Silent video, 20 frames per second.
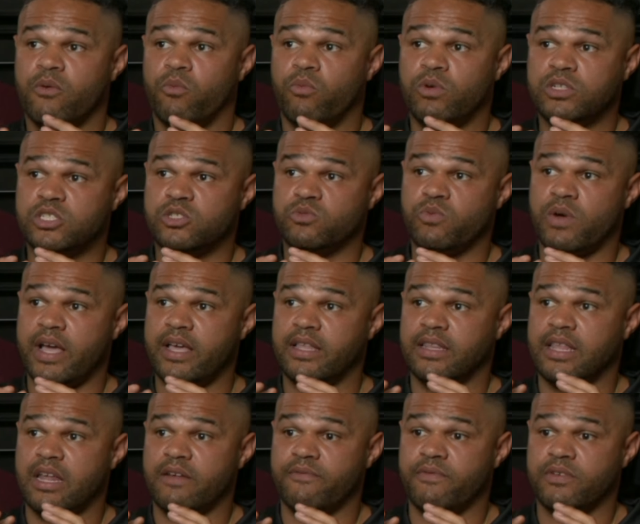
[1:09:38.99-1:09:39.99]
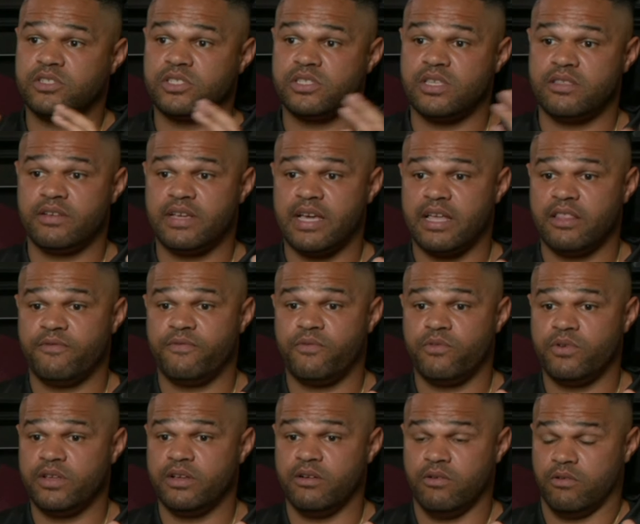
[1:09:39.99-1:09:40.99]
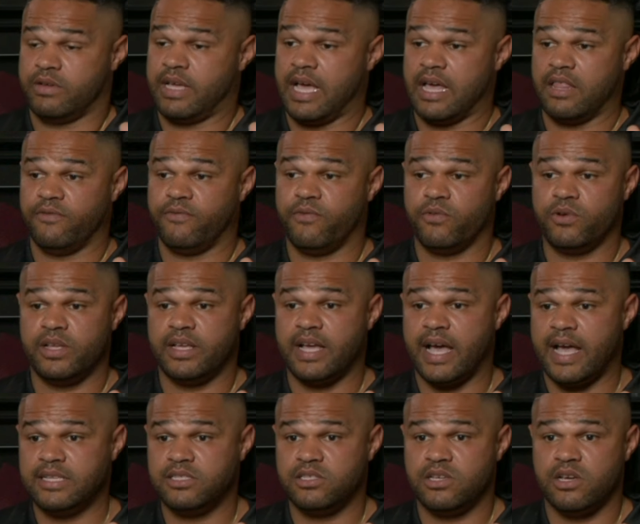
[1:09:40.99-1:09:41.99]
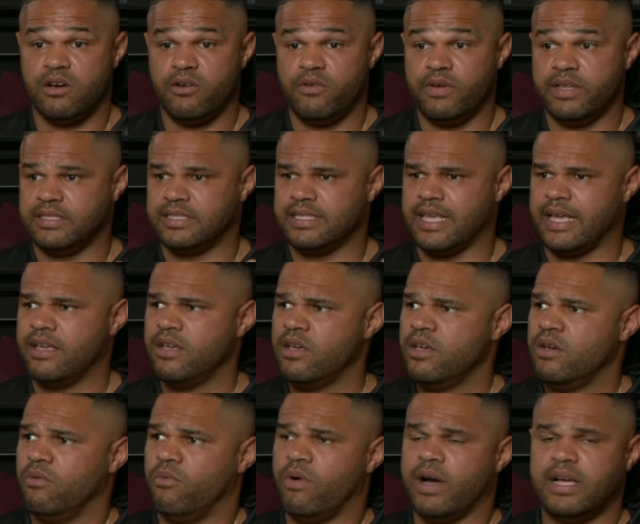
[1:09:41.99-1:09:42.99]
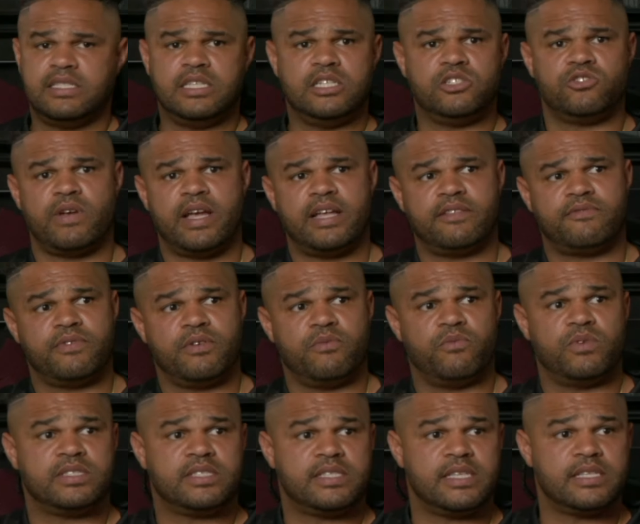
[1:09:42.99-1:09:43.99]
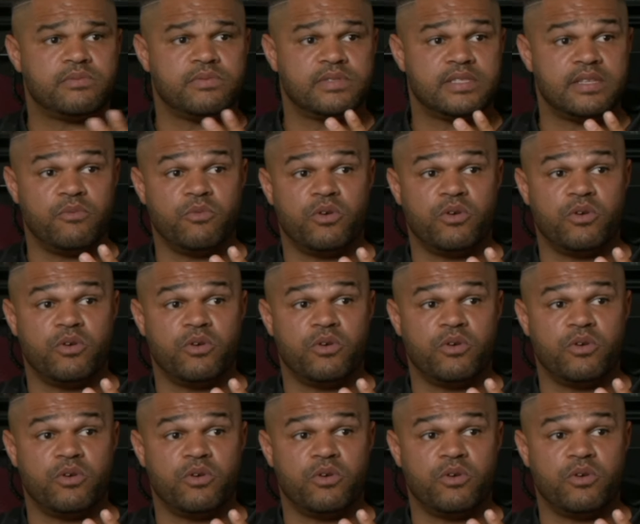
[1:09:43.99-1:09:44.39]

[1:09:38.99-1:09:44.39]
which is why a lot of our Southern California or California guys go, and it's like, why is he transferring? What's this?